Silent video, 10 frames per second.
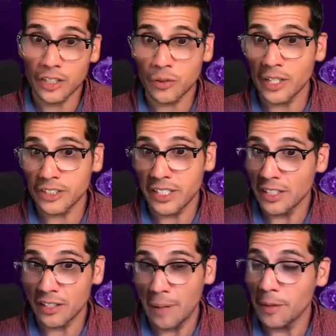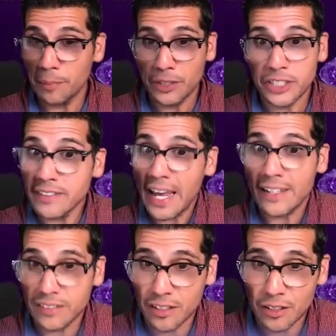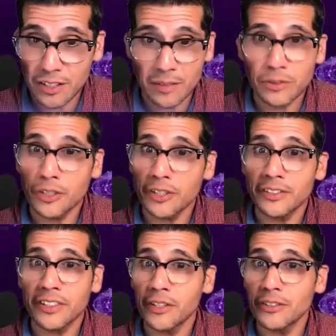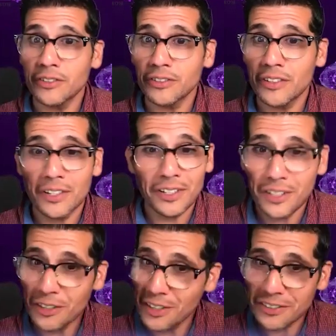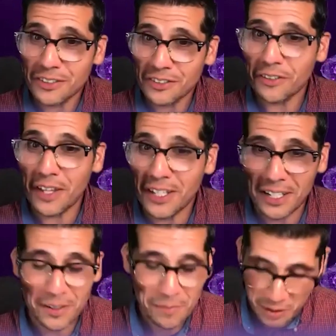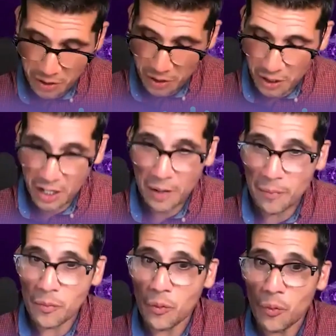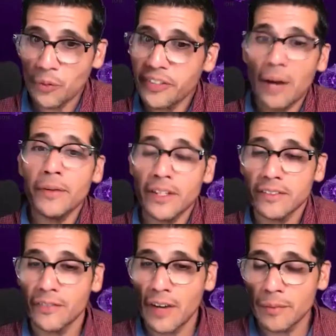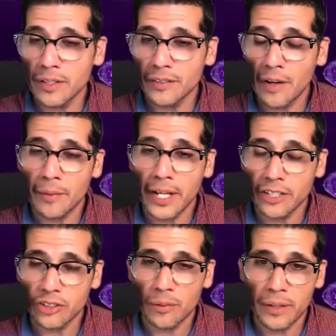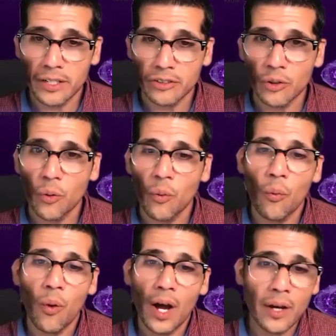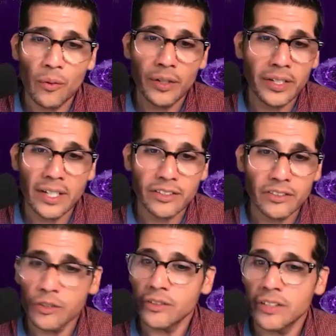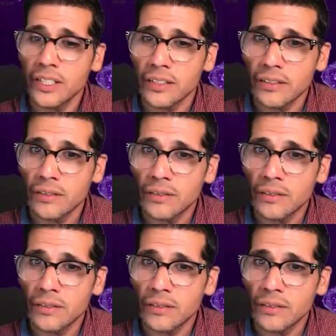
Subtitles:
Good question. And look, I'm going to put you to task here because I'm sure that the users are, the listeners are thinking, tell me this, if I'm an HR manager, why wouldn't I just use Indeed?